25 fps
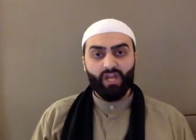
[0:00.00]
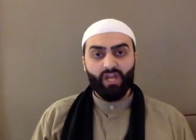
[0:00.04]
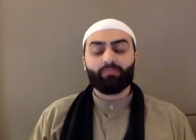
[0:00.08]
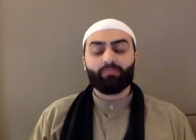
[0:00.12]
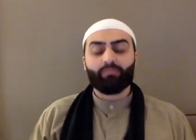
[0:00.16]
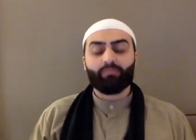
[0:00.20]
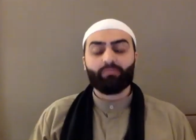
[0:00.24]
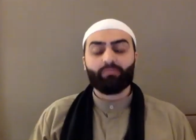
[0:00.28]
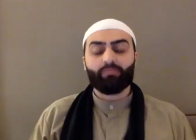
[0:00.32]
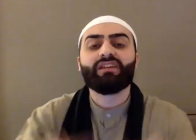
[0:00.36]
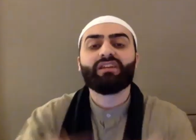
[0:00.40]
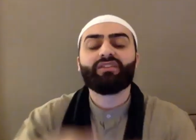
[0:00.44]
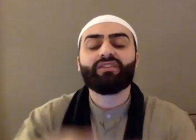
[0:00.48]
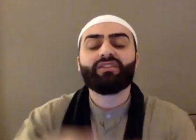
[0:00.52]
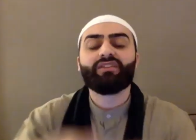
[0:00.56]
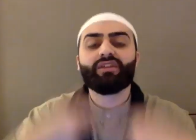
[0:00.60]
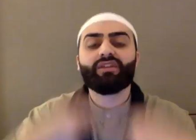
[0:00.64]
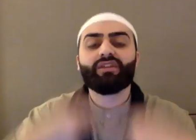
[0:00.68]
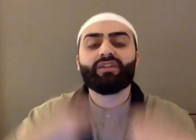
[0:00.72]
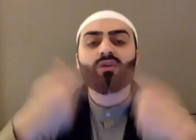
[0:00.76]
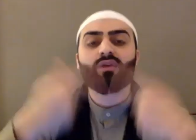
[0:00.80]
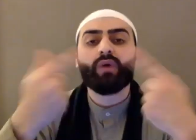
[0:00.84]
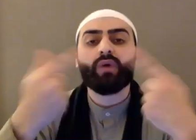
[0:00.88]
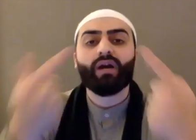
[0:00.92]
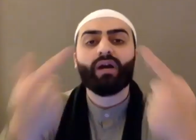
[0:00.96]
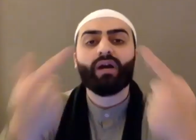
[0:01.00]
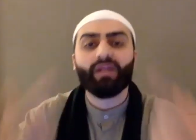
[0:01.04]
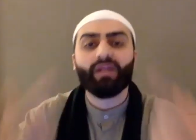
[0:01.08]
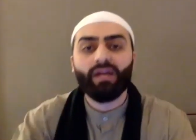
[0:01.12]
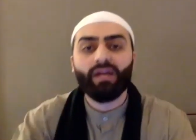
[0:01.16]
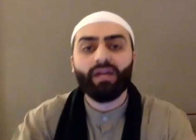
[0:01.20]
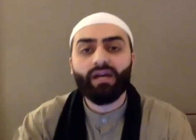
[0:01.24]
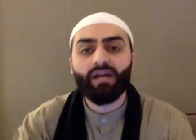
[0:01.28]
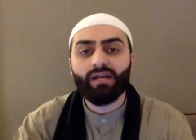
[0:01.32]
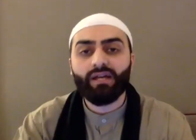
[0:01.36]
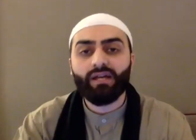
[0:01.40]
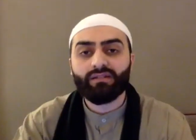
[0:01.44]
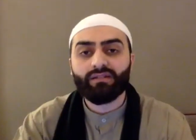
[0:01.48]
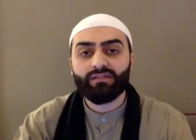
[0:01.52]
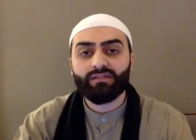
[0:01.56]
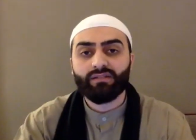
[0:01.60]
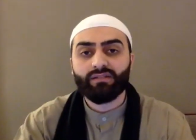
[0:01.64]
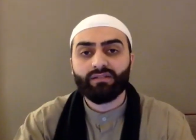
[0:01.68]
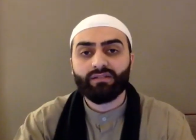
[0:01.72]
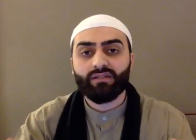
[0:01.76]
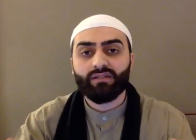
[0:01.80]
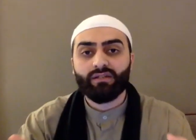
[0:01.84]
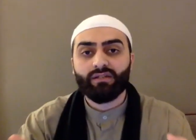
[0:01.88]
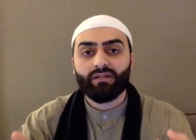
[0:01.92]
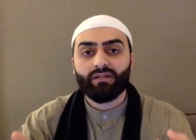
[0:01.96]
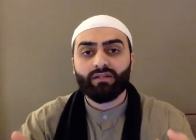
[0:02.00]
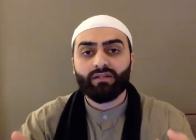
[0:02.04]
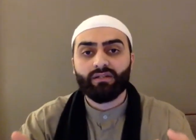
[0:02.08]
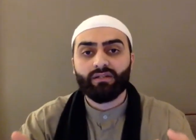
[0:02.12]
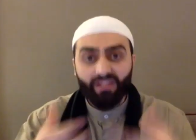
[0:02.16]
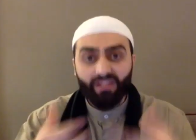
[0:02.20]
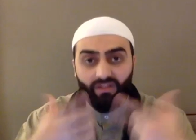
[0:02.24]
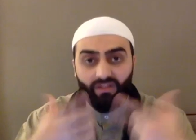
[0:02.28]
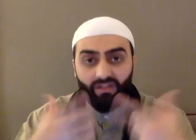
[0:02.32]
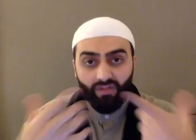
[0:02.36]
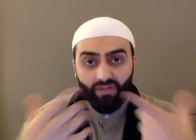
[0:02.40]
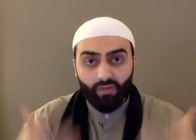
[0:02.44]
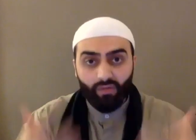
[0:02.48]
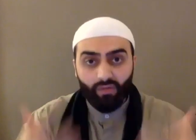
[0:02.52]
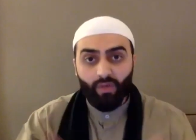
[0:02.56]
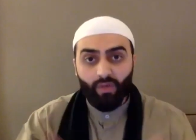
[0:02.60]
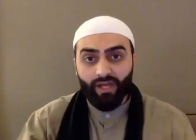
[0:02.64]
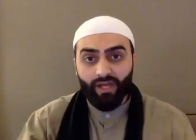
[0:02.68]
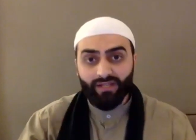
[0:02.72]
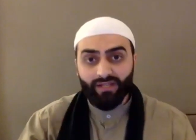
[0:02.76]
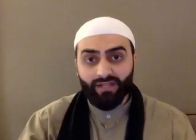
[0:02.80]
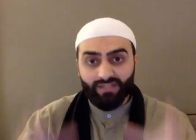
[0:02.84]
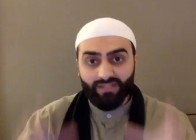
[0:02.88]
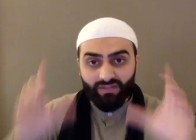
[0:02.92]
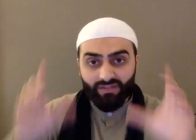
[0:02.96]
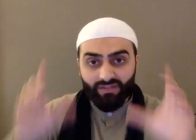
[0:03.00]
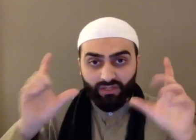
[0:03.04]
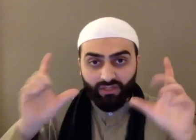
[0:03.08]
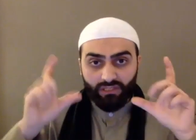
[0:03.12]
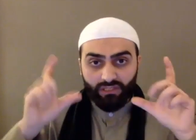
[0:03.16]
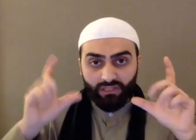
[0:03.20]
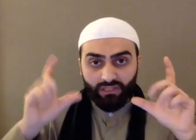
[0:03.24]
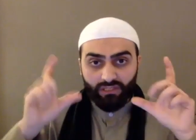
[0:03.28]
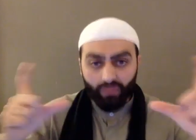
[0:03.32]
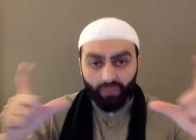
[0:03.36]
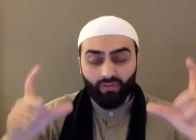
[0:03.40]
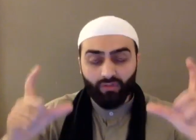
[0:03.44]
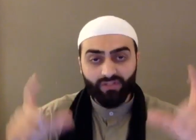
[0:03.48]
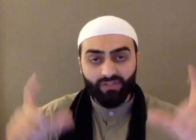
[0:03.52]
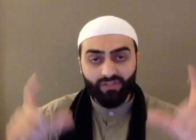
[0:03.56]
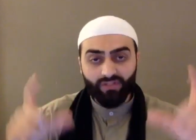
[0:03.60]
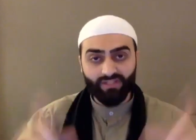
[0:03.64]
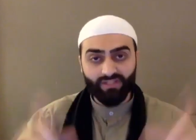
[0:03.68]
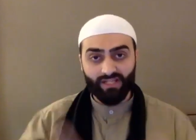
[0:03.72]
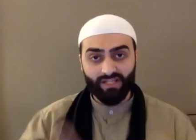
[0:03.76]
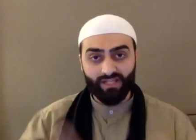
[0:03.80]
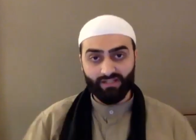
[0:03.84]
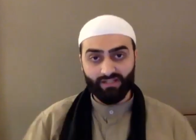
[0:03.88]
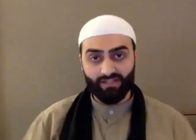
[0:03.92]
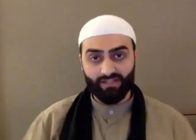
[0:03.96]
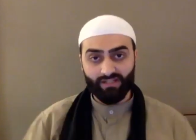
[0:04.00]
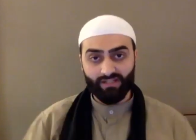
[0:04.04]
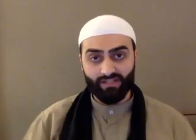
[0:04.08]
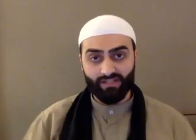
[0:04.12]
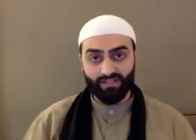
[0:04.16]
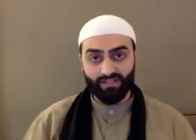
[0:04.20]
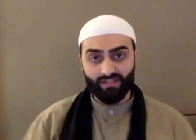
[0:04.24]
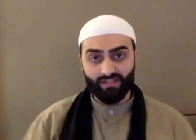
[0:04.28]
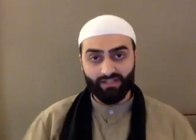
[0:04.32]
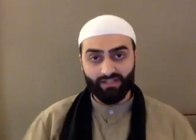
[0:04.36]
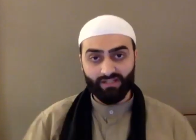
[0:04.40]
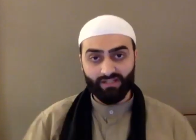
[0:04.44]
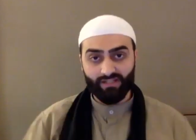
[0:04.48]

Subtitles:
But the problem with taking the riwayat in the literal sense,